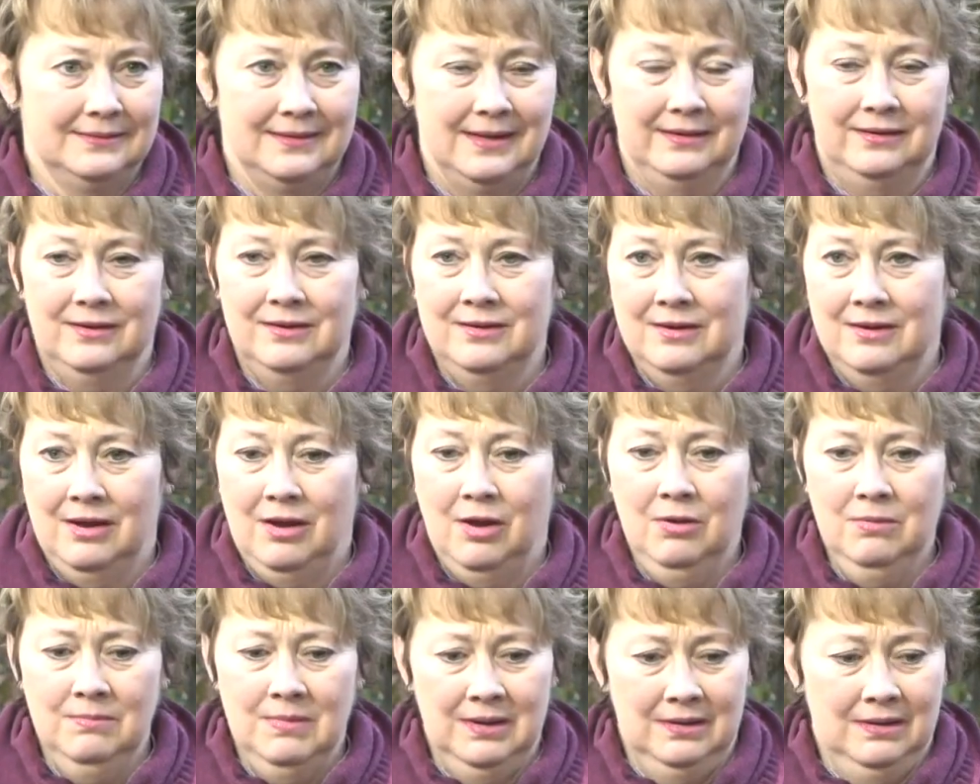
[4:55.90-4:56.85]
like,
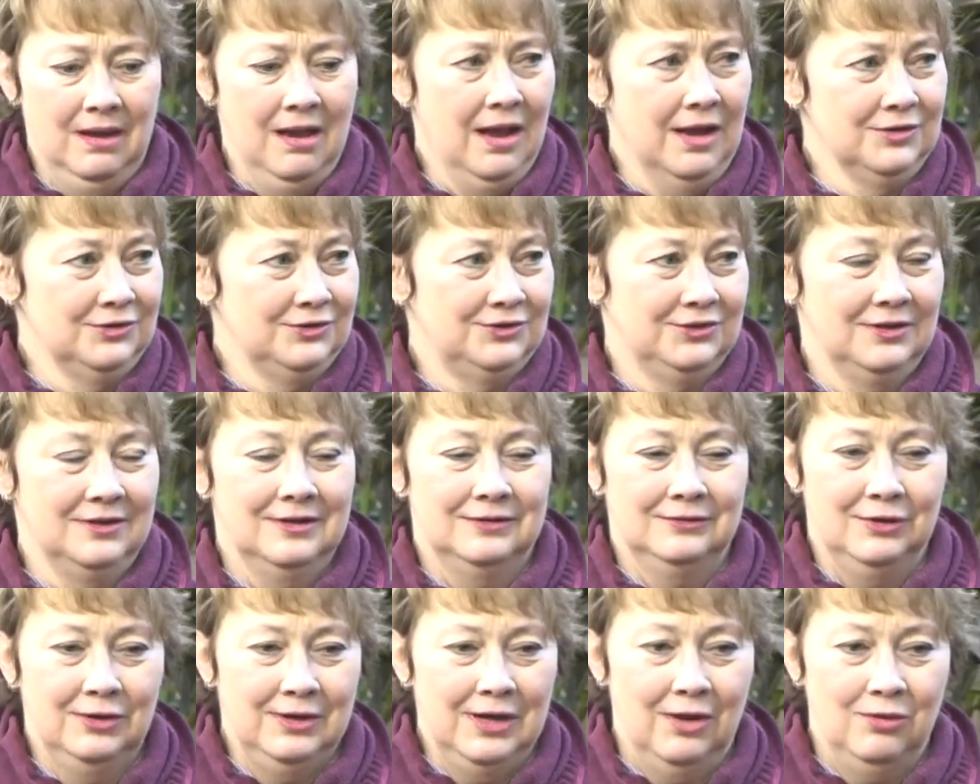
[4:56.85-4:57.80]
oh my gosh,
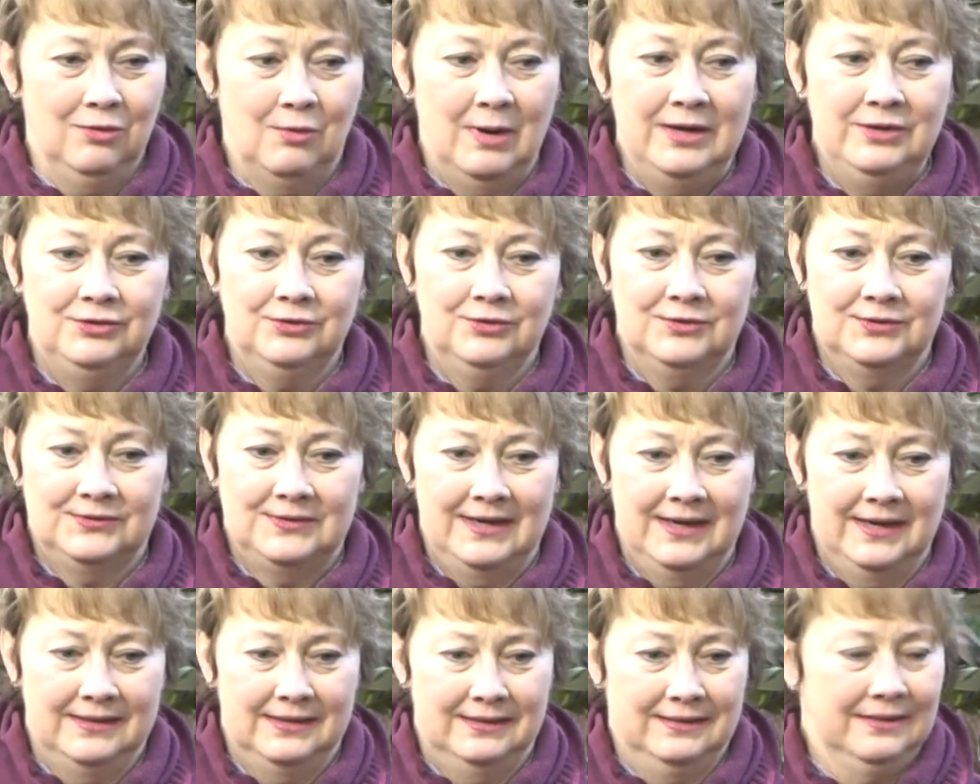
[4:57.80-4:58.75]
look how great you're
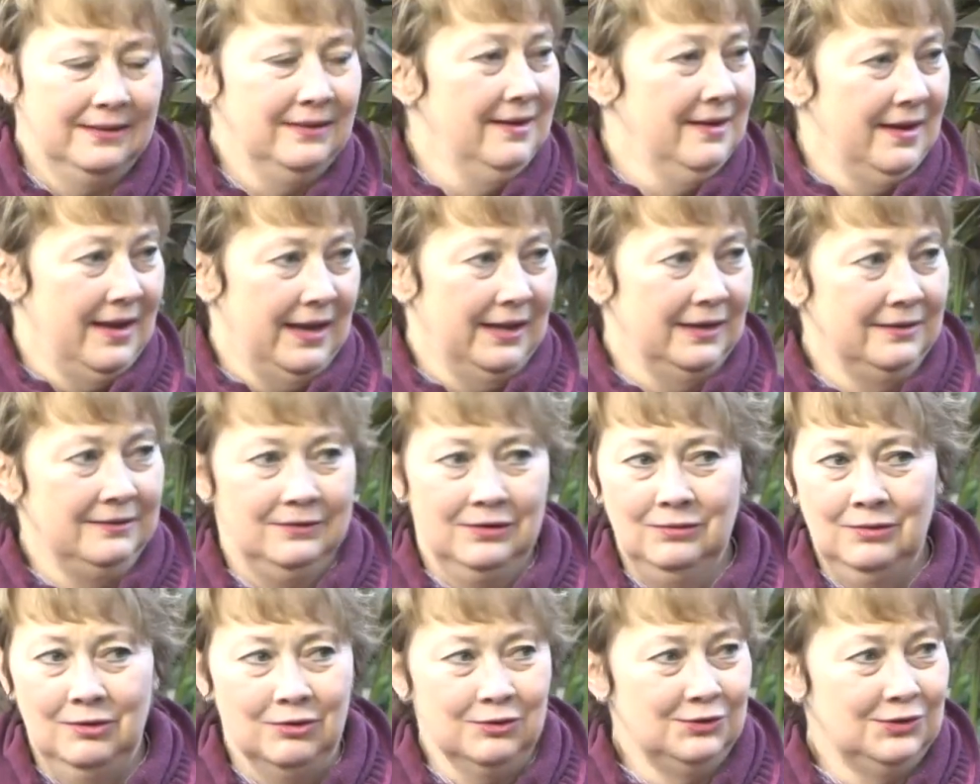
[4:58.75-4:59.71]
standing. And
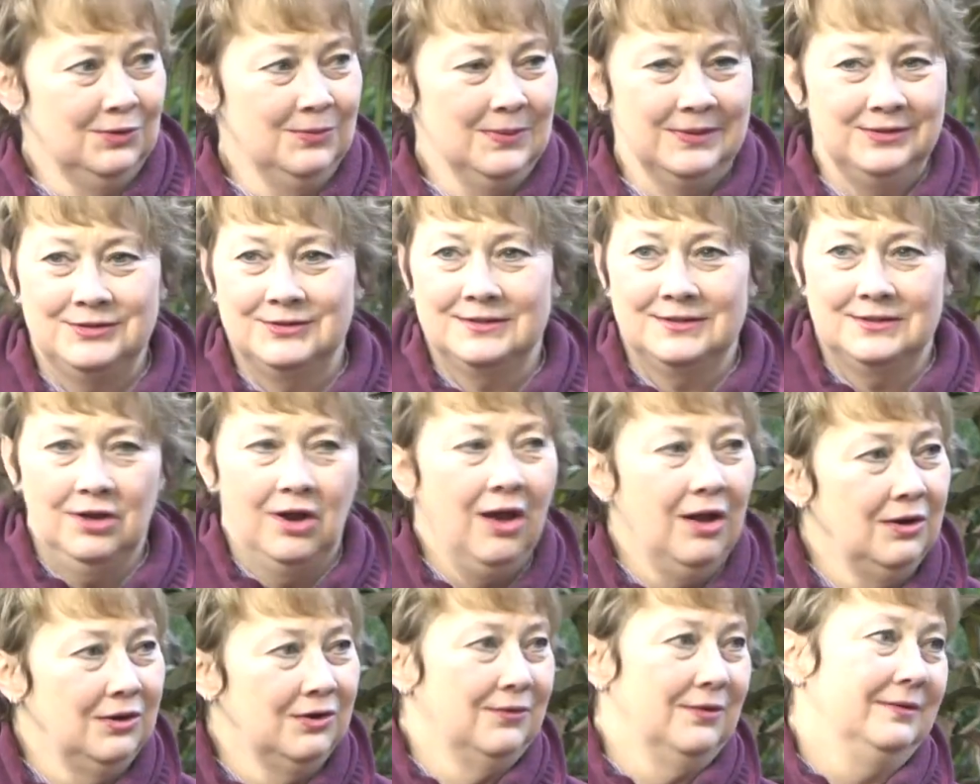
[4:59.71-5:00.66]
you look 2 inches
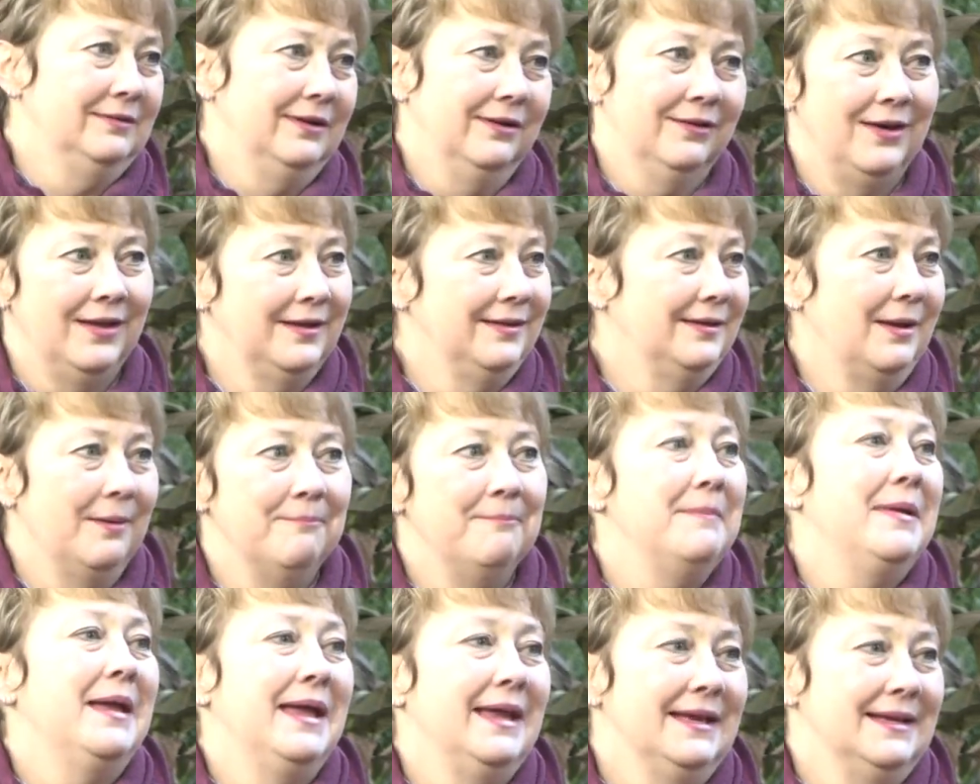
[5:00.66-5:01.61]
taller. And they're like
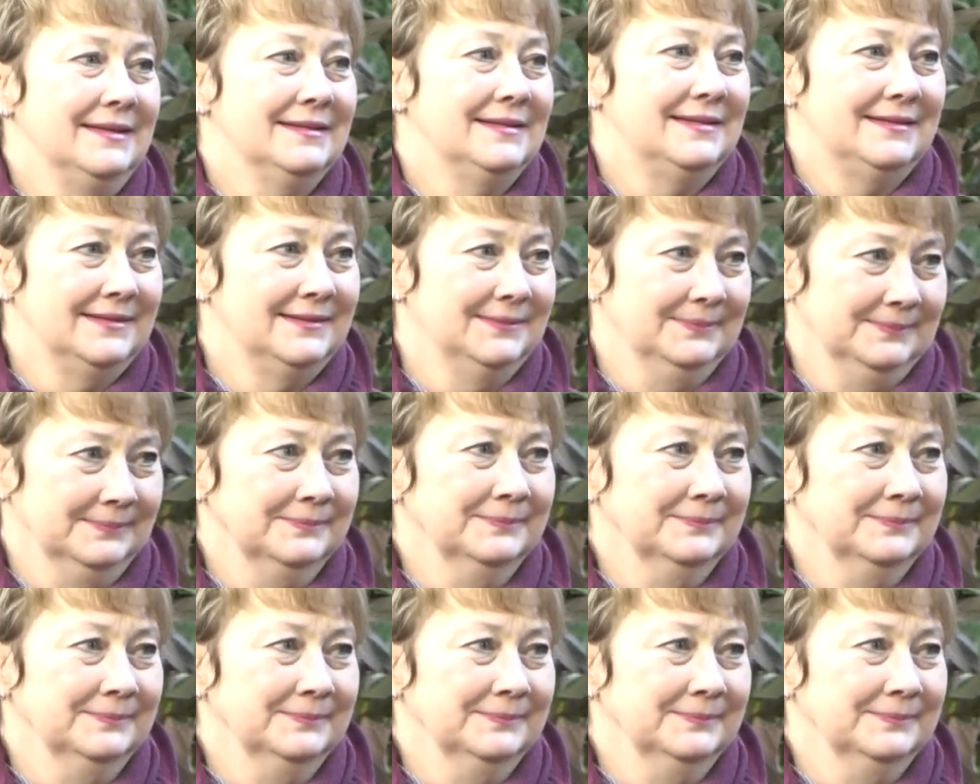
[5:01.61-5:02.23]
amazed.